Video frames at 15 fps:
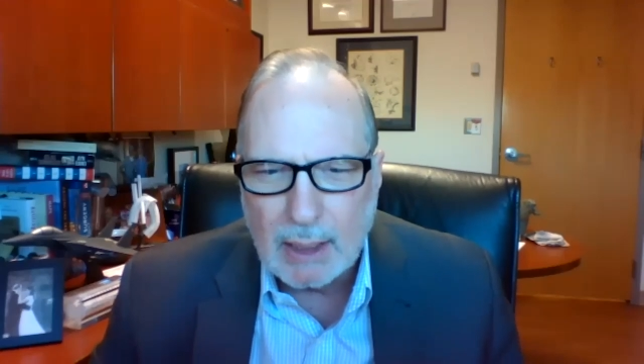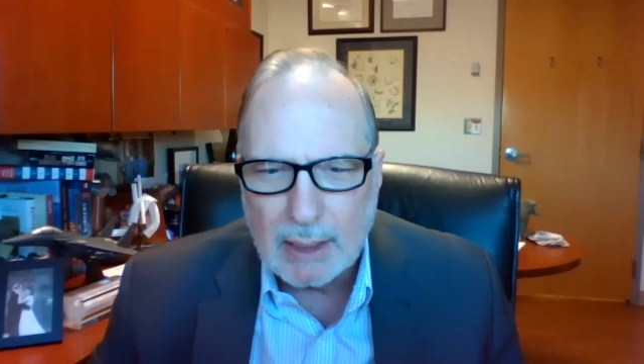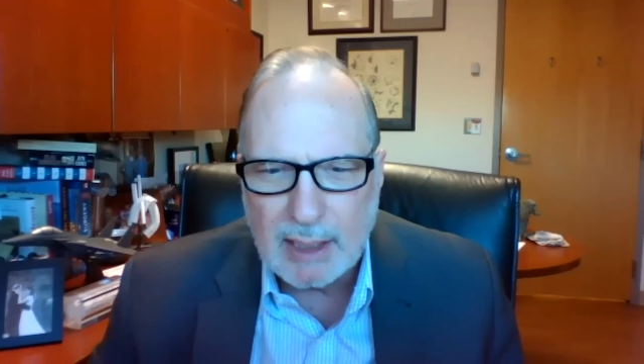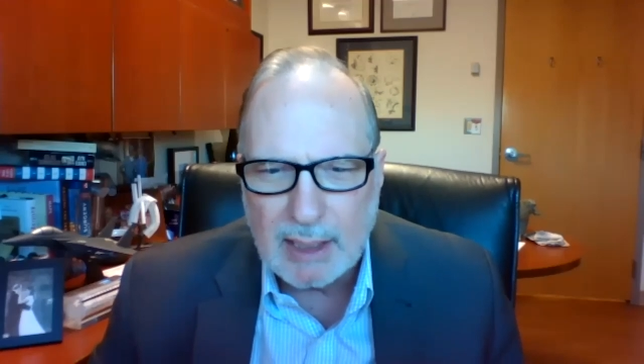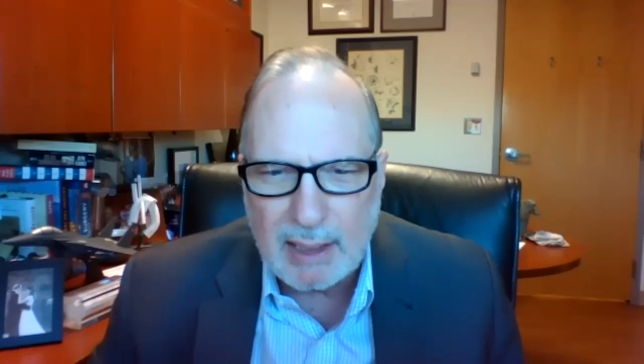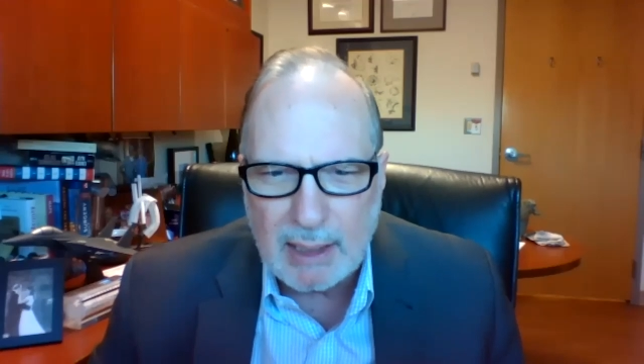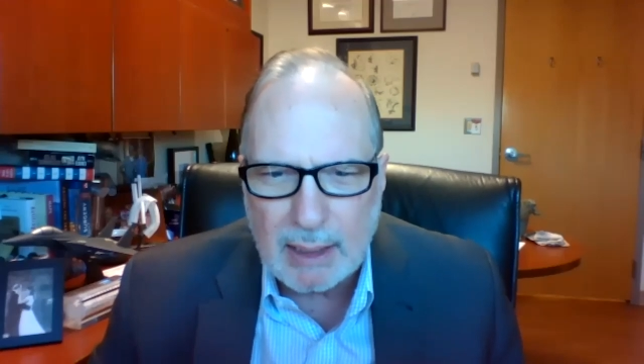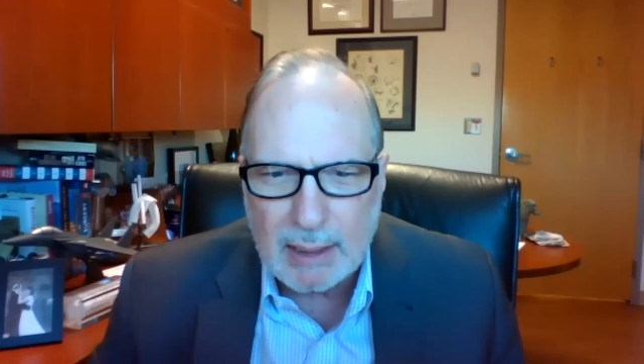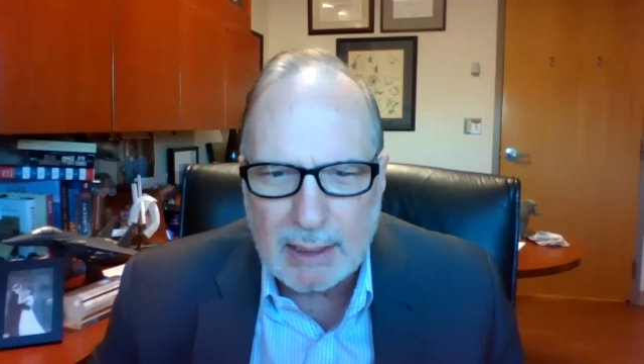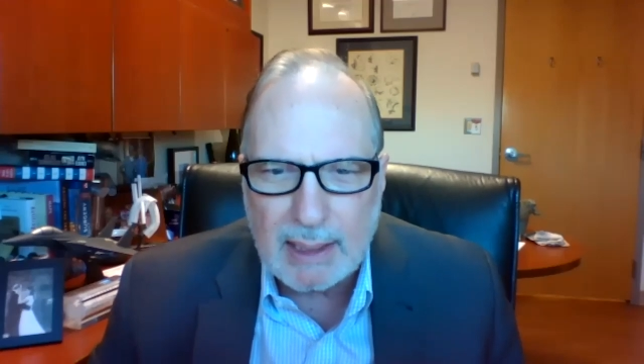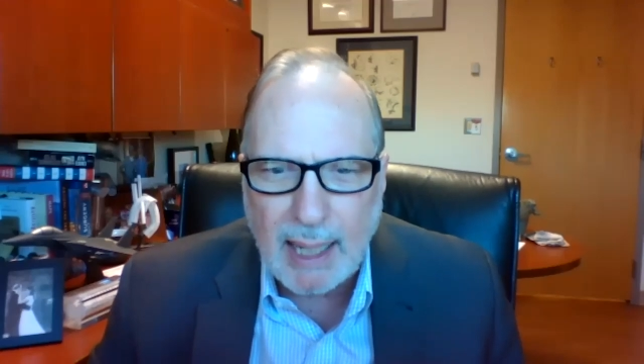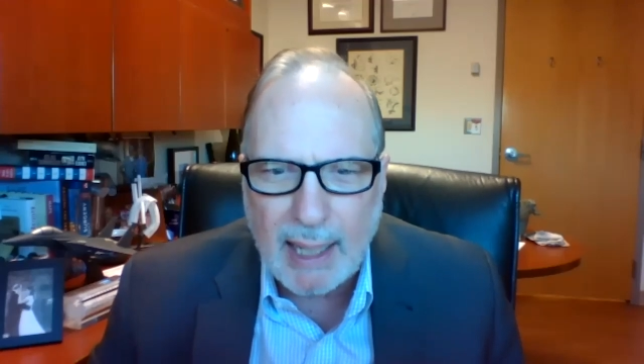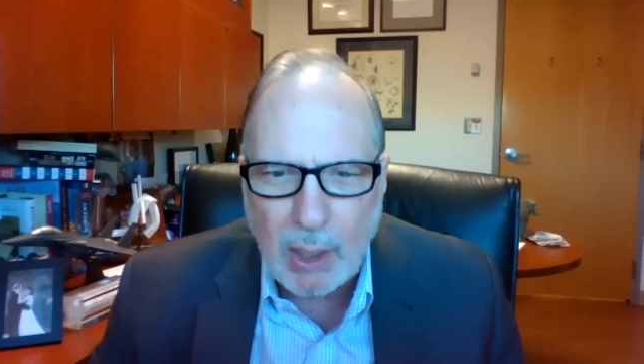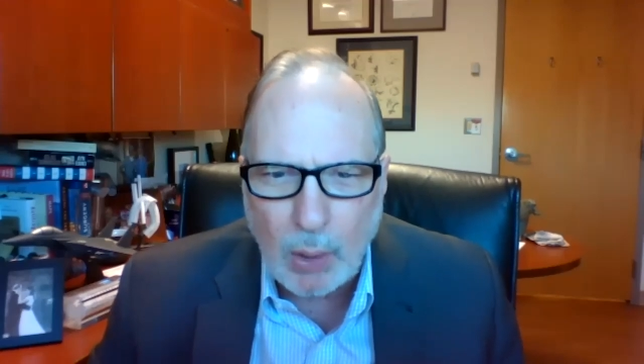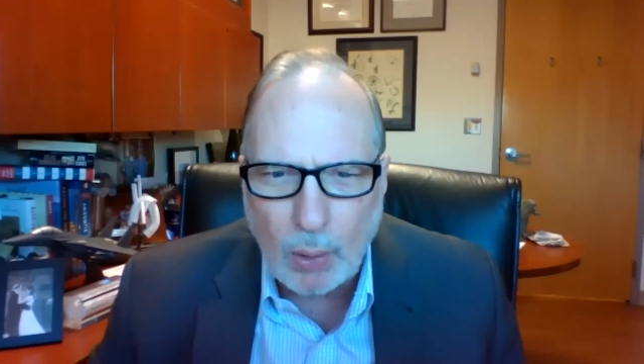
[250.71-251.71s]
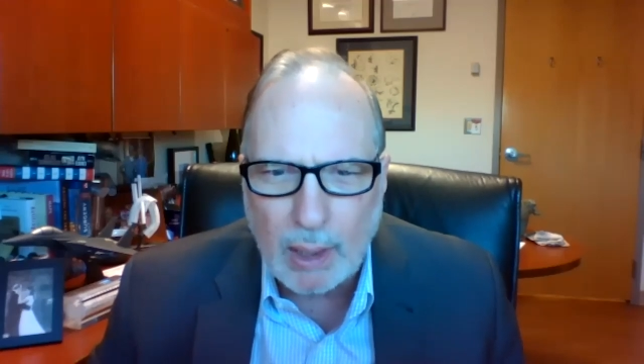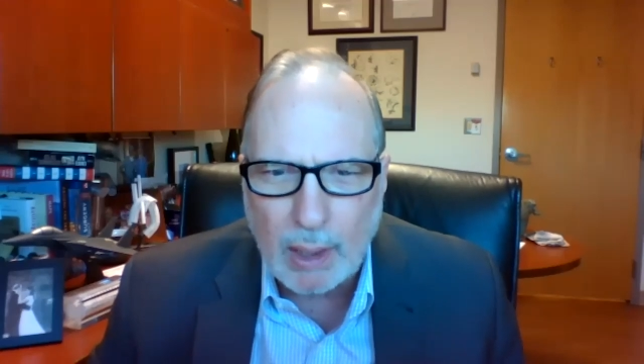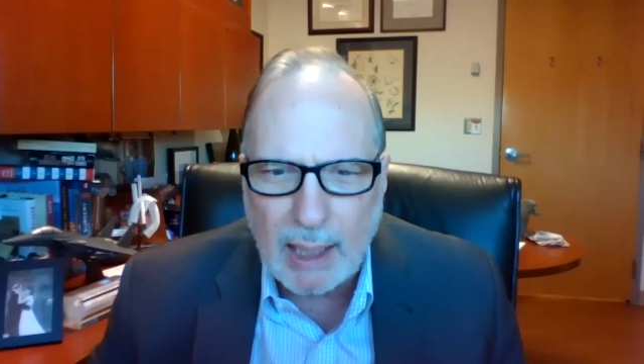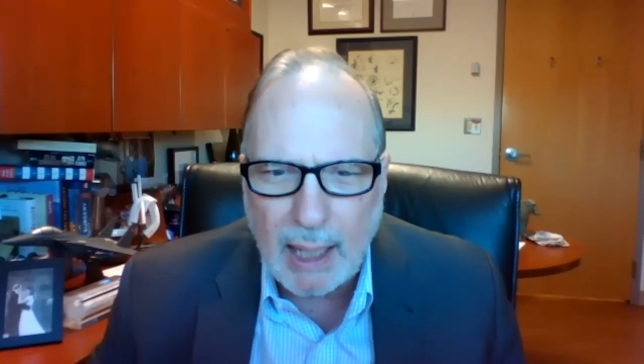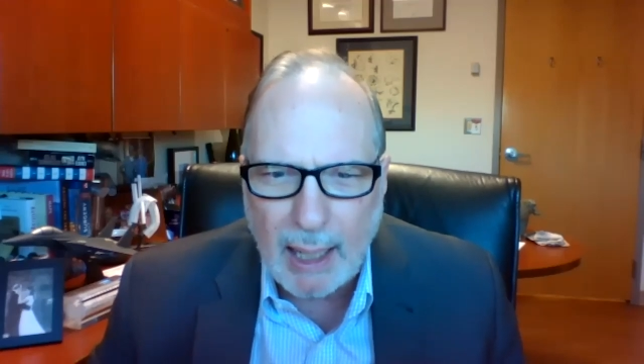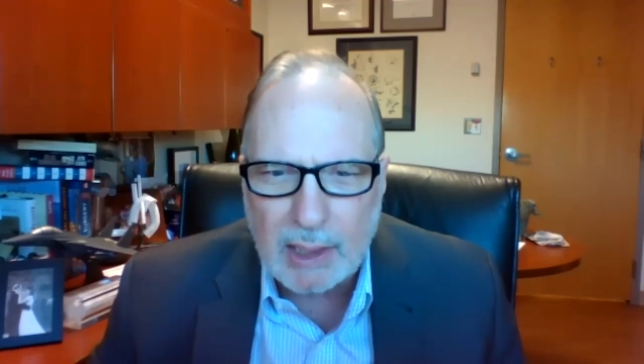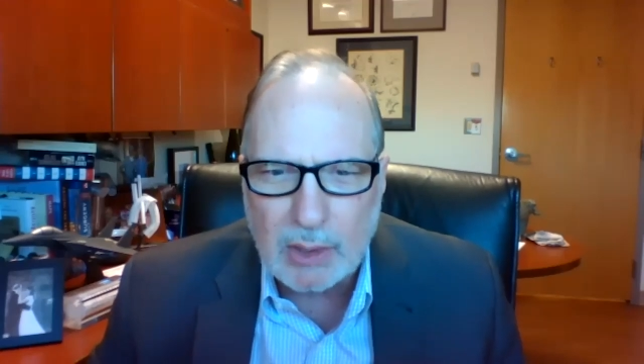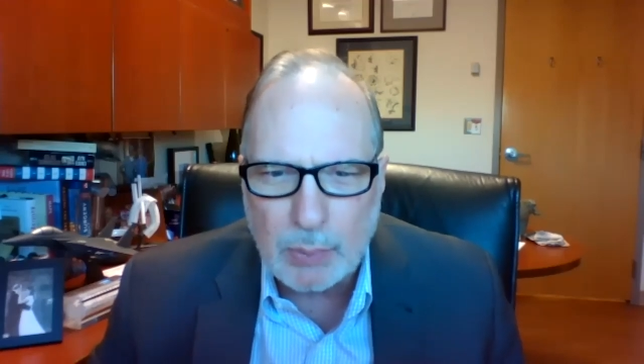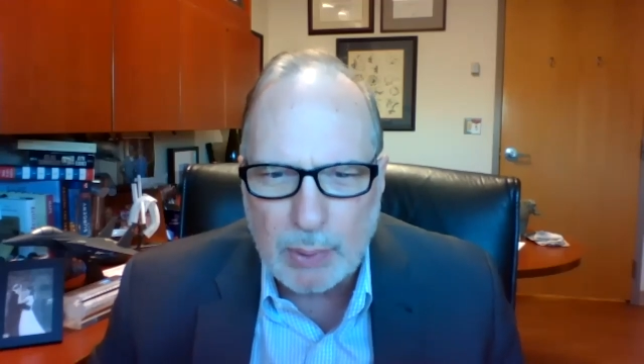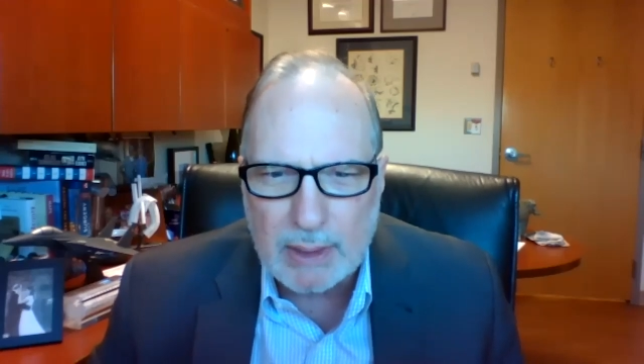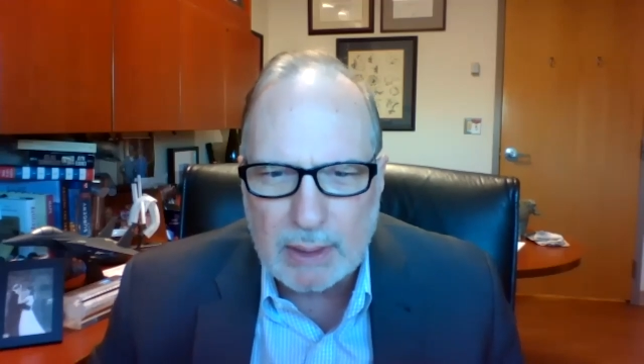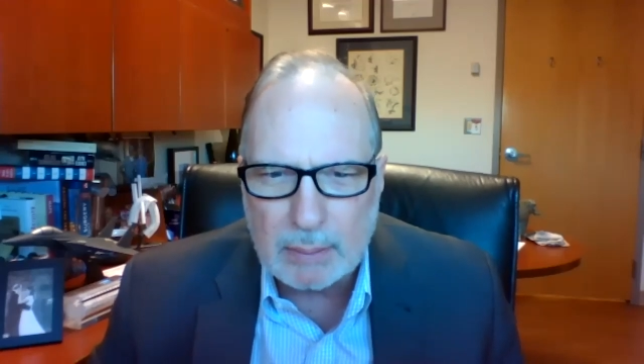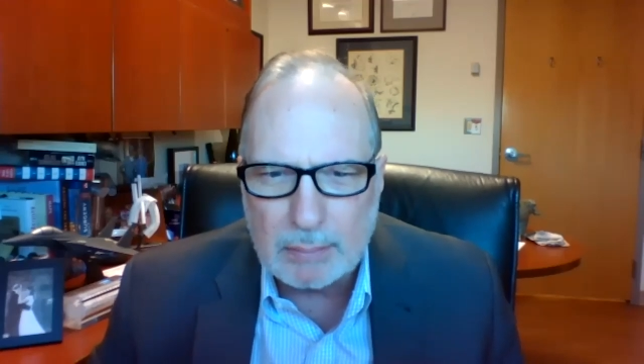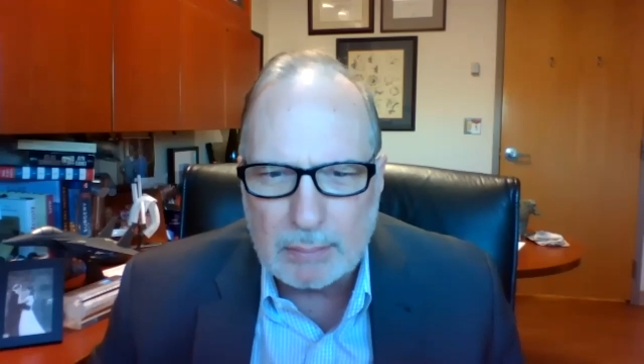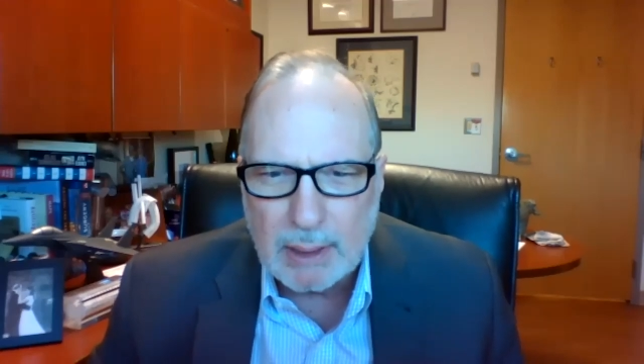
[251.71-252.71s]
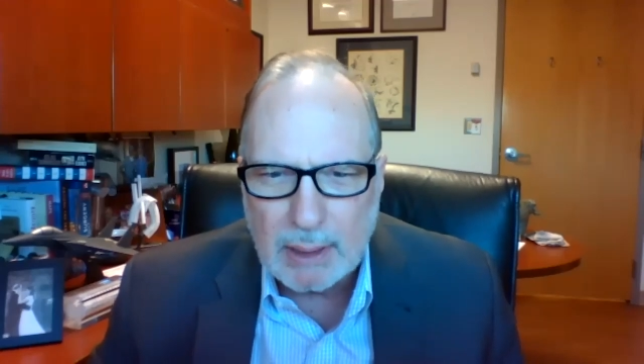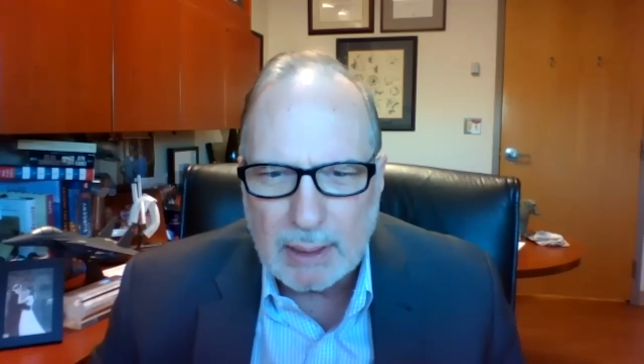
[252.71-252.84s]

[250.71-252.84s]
The, the aortic aneurysm